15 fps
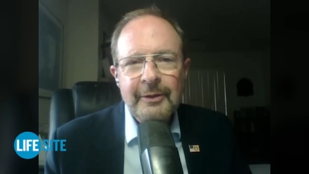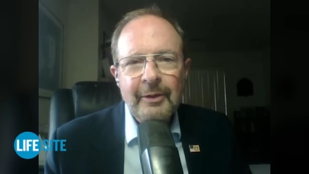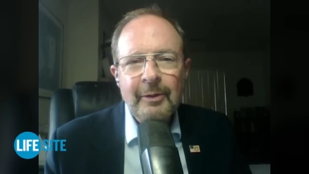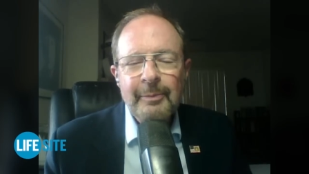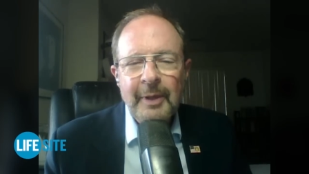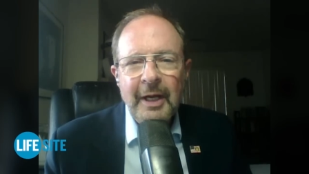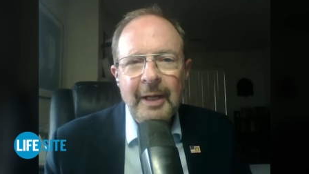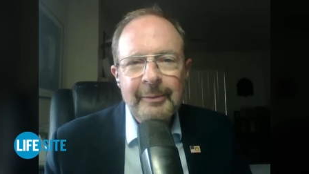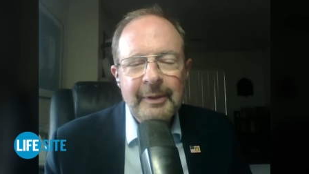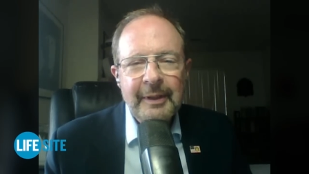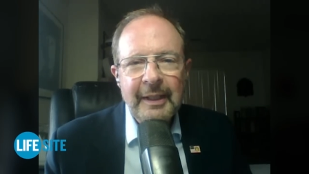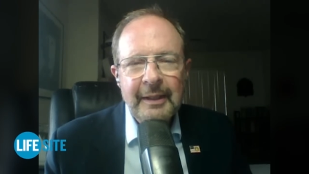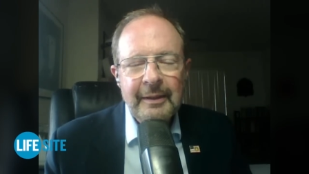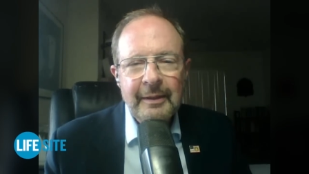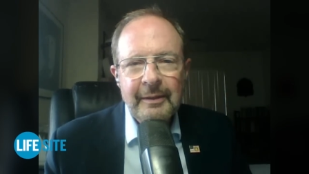Obama,
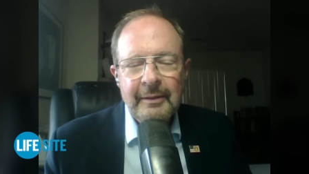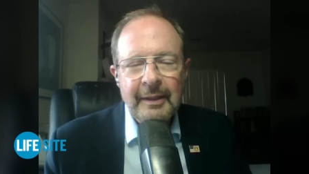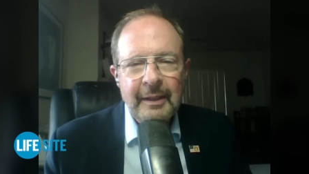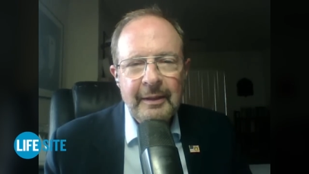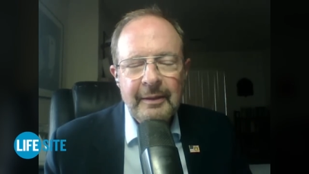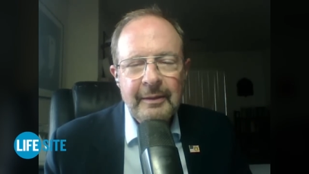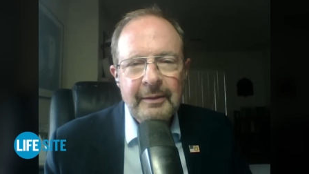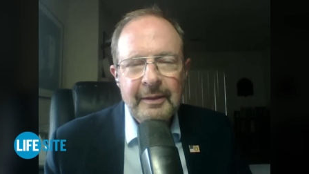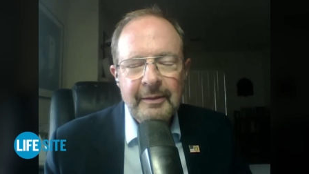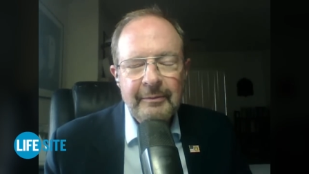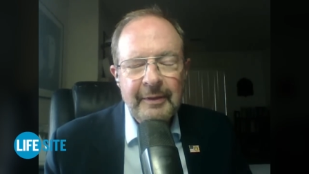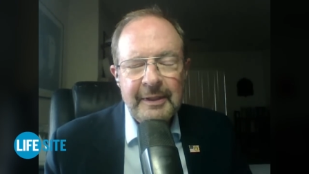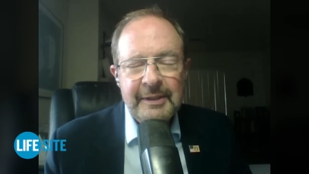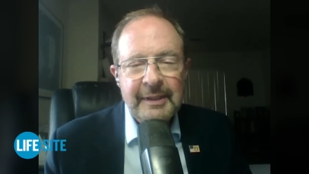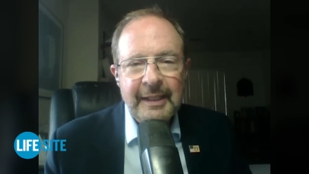and the
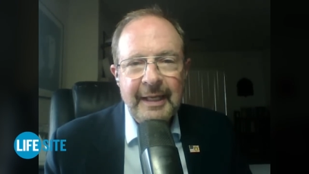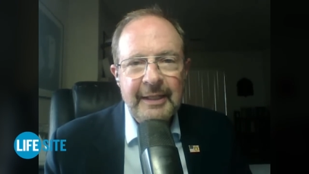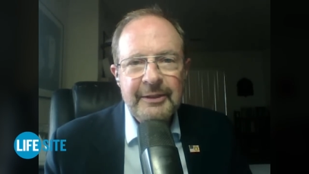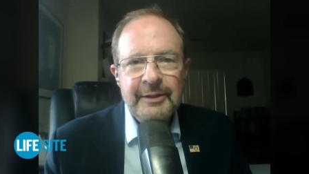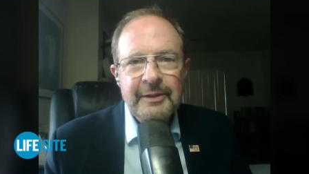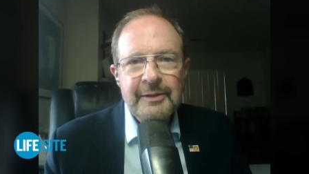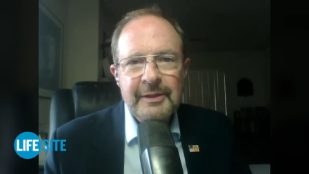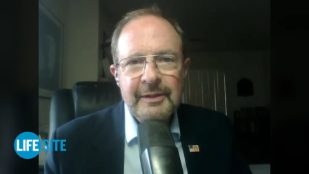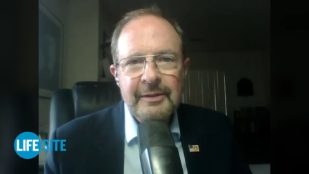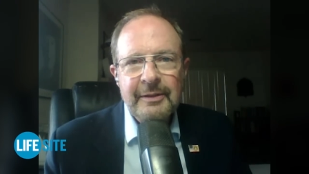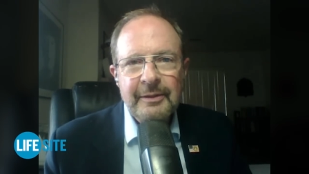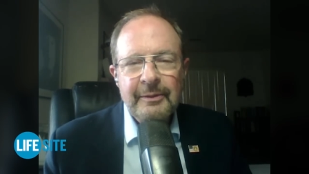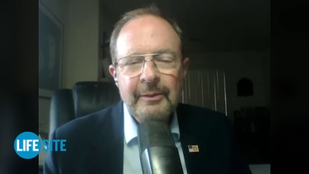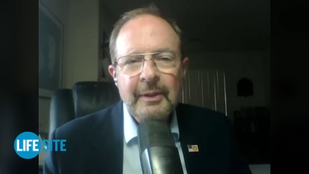investigations into